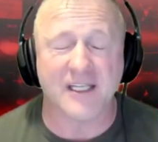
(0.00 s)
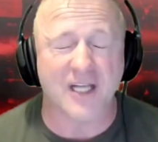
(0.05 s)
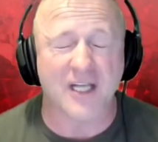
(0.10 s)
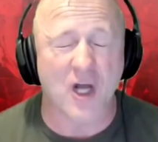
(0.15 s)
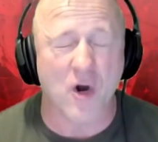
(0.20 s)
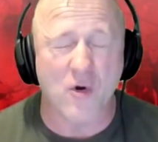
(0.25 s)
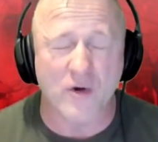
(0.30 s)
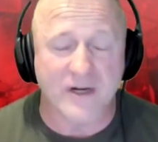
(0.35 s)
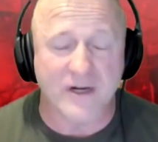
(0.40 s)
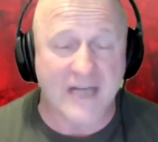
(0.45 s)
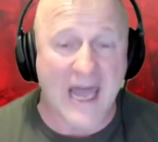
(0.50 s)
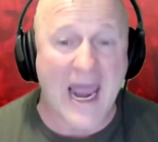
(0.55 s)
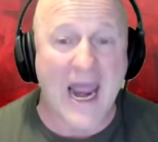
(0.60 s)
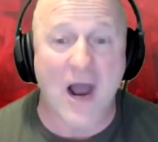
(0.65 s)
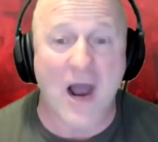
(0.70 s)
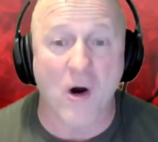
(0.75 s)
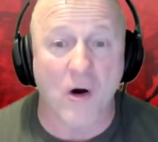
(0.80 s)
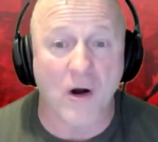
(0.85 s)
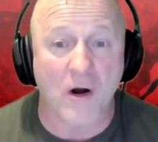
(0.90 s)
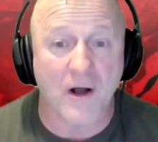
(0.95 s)
you know,
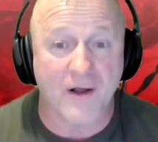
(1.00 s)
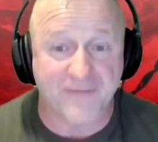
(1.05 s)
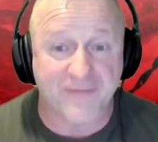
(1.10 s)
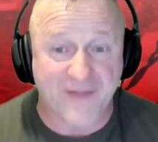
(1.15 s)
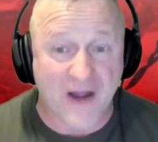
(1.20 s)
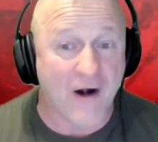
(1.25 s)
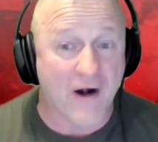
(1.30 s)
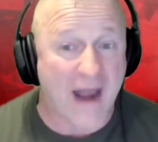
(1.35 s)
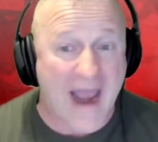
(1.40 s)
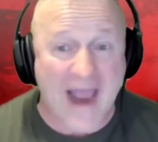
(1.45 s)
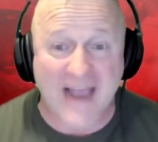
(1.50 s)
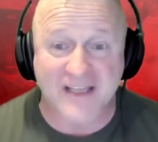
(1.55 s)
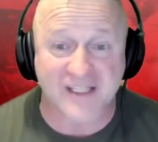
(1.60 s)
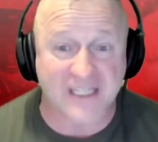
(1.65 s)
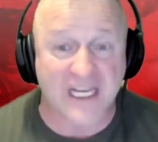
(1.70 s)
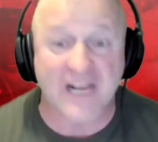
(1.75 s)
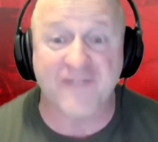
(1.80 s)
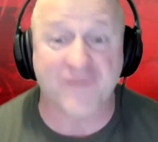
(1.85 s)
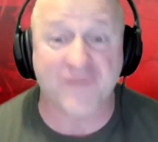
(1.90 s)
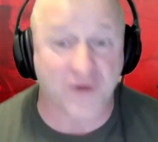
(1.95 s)
now they're
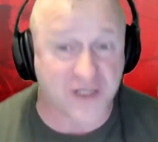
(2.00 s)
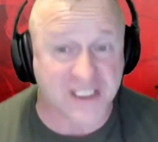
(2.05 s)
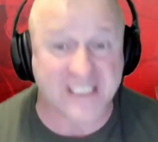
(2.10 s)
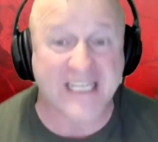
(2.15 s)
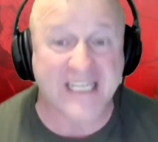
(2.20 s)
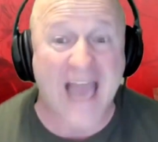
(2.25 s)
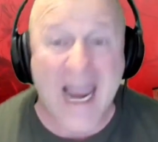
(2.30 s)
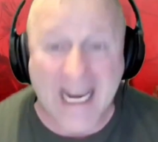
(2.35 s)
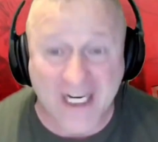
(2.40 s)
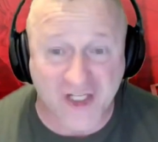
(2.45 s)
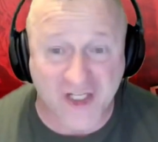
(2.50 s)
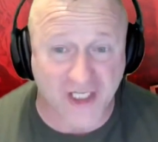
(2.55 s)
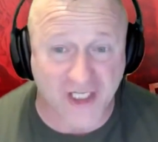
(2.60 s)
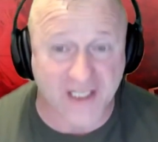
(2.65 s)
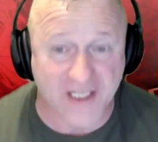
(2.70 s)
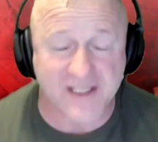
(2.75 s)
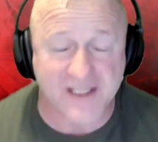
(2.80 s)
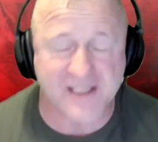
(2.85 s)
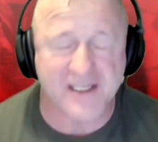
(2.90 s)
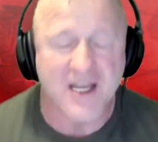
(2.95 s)
asking for
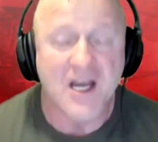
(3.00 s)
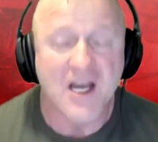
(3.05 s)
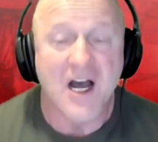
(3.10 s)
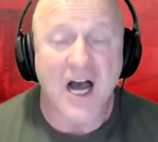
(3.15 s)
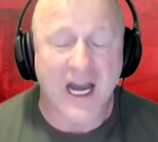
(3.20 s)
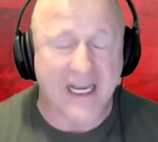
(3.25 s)
sanctions